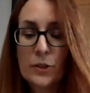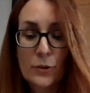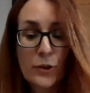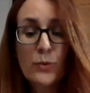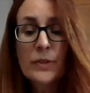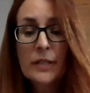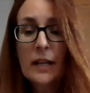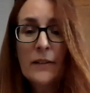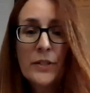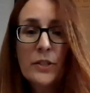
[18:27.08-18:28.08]
you do still
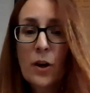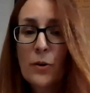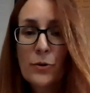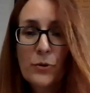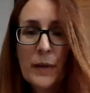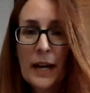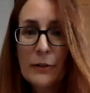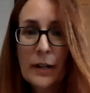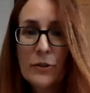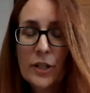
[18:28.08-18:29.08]
have to go through a
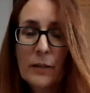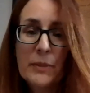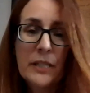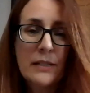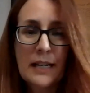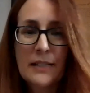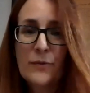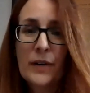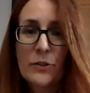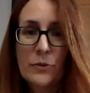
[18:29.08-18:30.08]
background check because that's
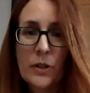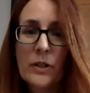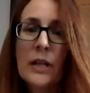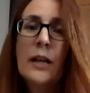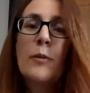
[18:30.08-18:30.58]
federal,